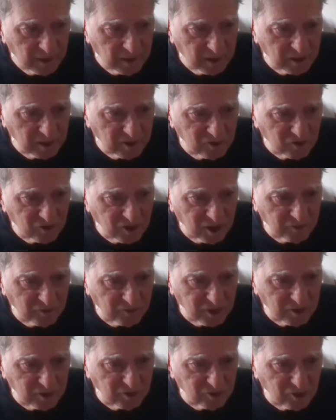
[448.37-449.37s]
They
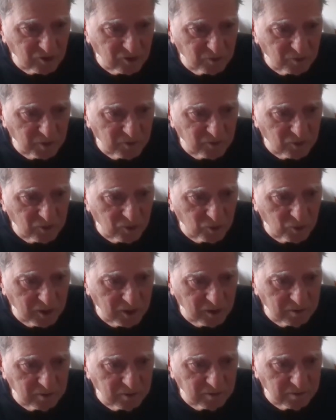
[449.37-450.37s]
discovered us just before we
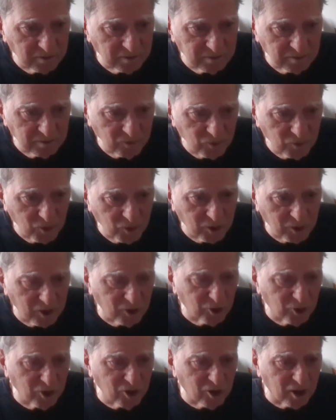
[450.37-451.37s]
we were
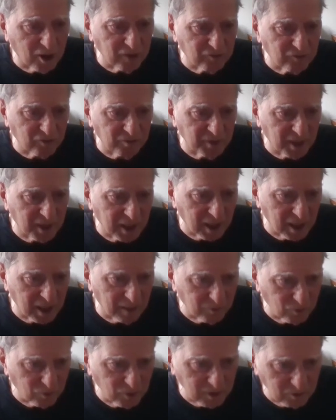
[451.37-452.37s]
100 yards from the
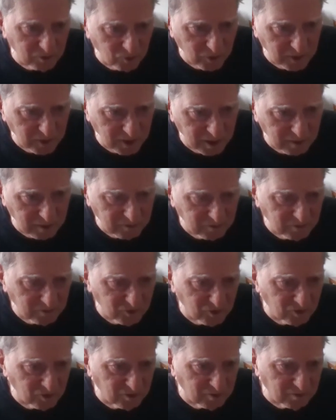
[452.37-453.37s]
camp when, when they
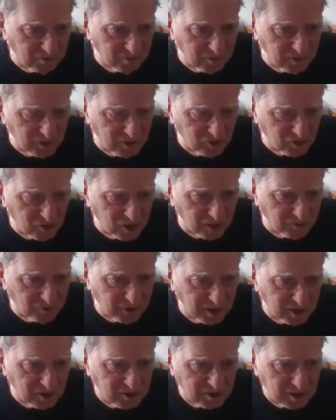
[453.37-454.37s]

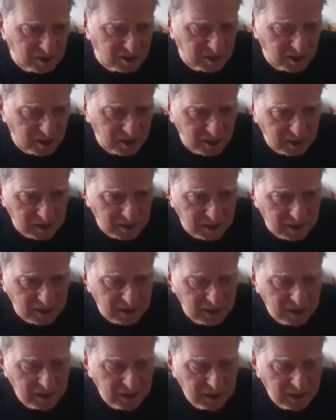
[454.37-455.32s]
discovered us, and, and uh,